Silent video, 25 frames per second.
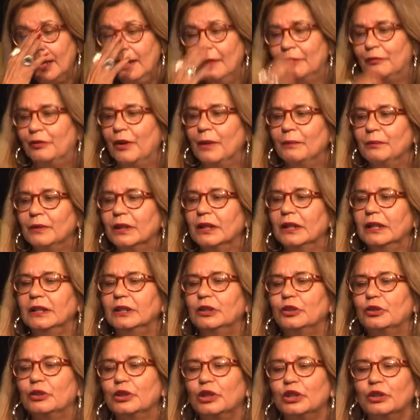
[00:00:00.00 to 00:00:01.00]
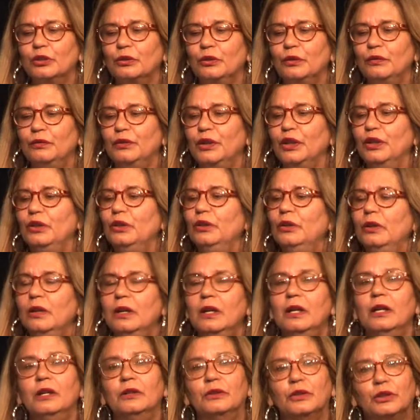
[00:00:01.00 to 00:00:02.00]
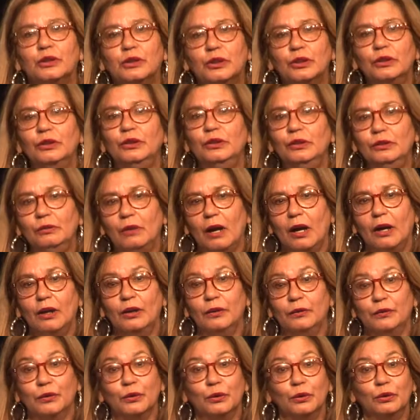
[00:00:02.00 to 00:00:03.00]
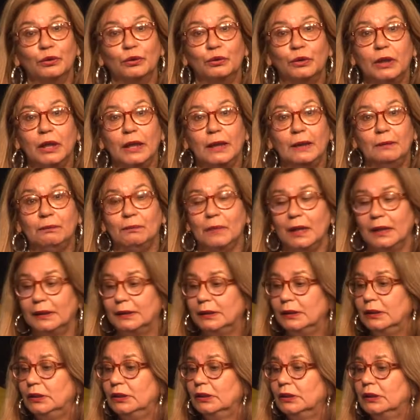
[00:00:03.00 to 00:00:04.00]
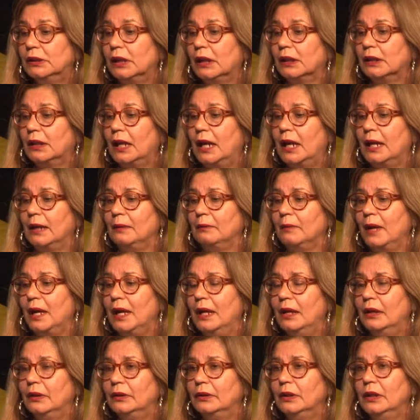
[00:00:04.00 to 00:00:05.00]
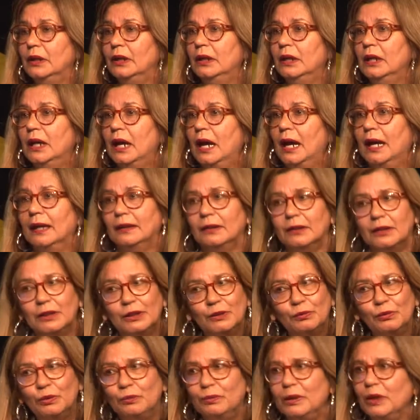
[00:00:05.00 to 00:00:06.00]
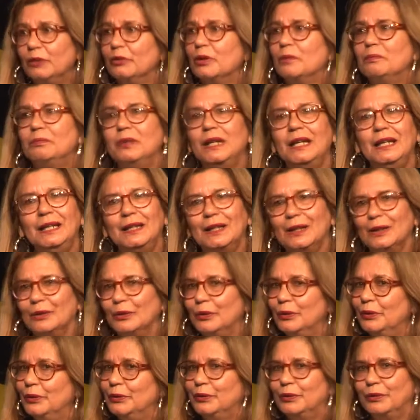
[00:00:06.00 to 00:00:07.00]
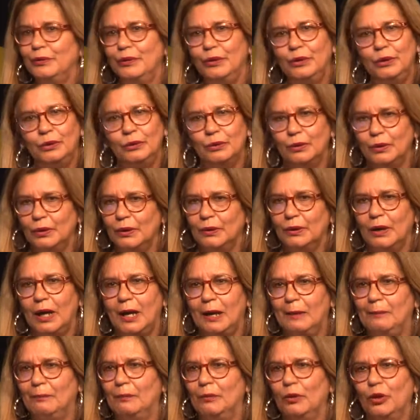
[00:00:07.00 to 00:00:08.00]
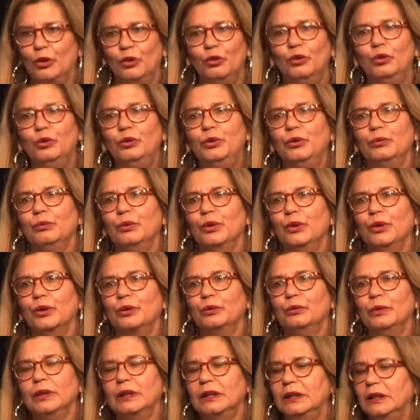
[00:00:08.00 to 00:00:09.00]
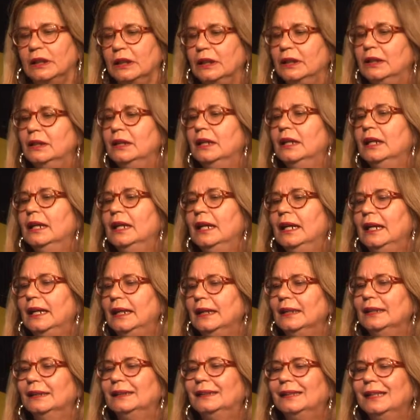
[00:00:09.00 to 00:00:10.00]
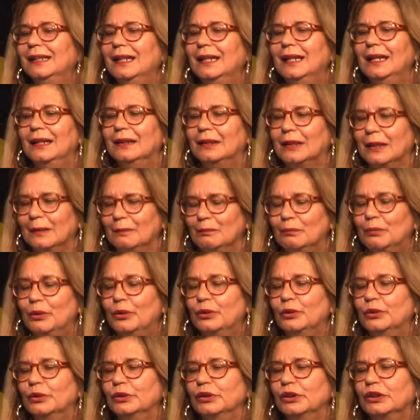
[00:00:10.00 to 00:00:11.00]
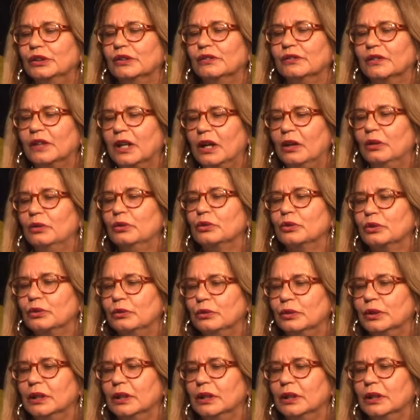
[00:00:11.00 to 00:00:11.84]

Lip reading: From the literature review, the two overall key messages that came out, and this will be repeated all through all the work we did, is the importance of cultural